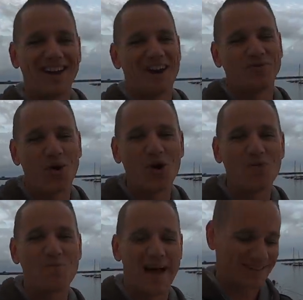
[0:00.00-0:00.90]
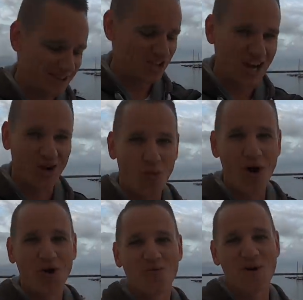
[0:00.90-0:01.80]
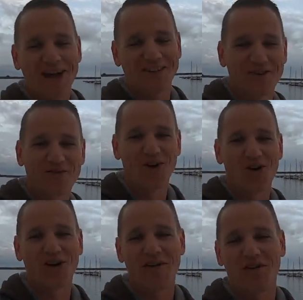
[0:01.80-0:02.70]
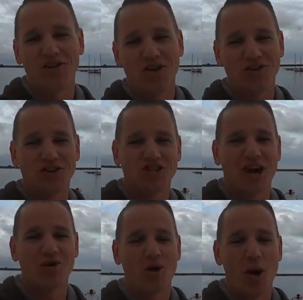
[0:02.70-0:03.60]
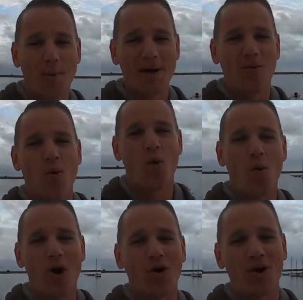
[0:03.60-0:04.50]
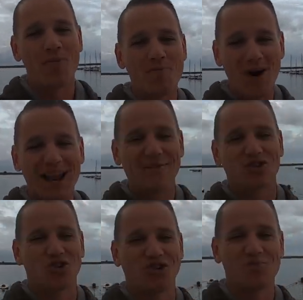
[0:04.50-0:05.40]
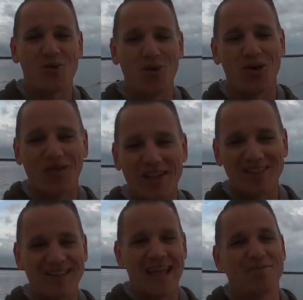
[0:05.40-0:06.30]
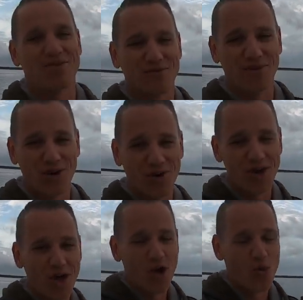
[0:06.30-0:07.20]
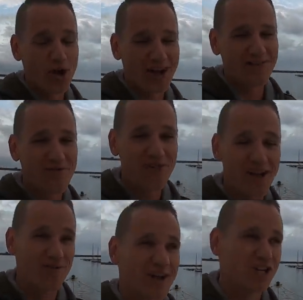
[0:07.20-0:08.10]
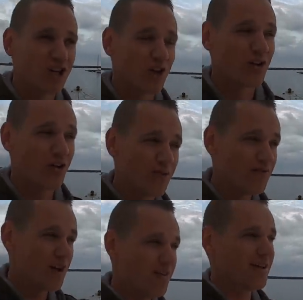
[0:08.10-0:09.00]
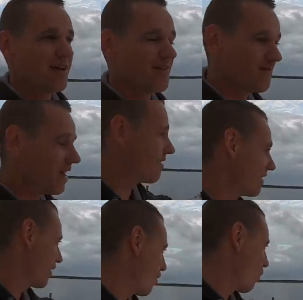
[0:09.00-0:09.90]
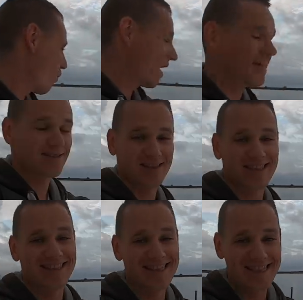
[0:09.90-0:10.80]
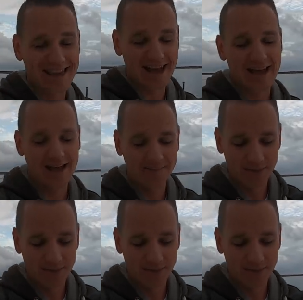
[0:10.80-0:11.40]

guys, welcome back to the channel, welcome back to the vlog. If you're new to the channel, a big warm welcome. My name is Tristan Mortlock, this is Captain's Vlog. We are in Via Reggio on a very, very wet day.